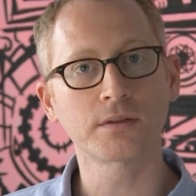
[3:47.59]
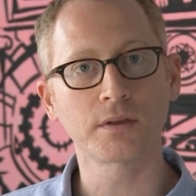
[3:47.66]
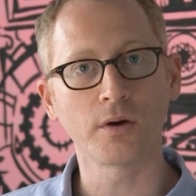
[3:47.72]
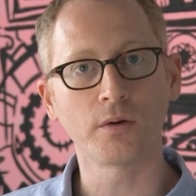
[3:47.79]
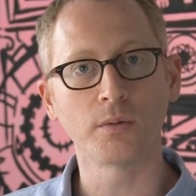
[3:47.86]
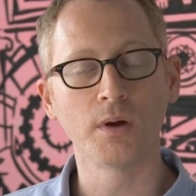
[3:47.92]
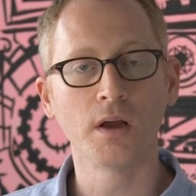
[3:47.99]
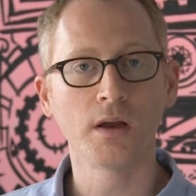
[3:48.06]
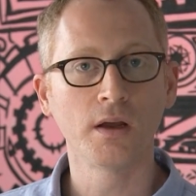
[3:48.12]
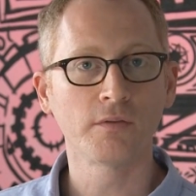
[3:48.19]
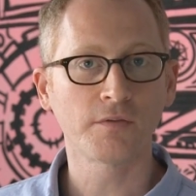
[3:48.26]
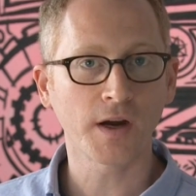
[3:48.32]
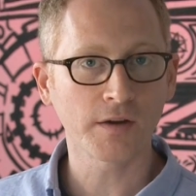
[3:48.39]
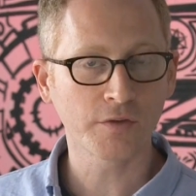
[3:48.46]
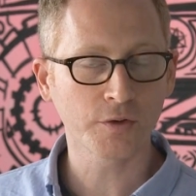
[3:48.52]
So
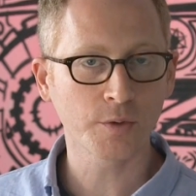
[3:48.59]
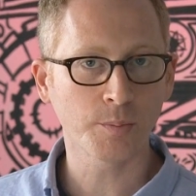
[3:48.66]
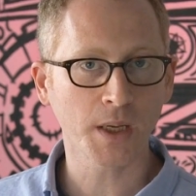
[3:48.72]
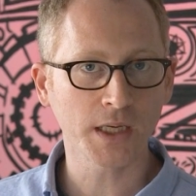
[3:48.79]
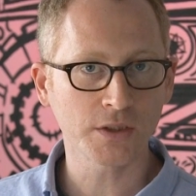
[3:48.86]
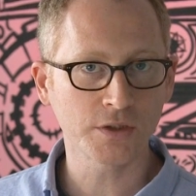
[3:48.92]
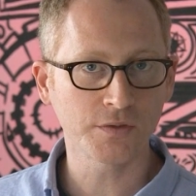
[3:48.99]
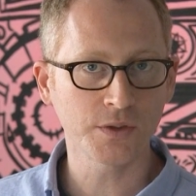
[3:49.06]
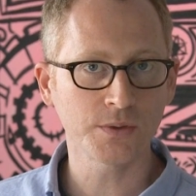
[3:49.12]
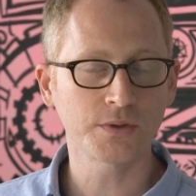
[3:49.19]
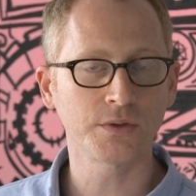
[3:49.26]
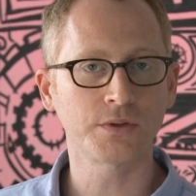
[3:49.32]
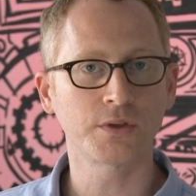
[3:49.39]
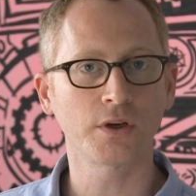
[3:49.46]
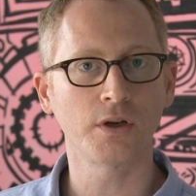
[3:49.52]
500 page views
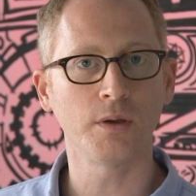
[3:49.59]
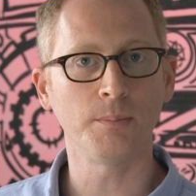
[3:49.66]
is going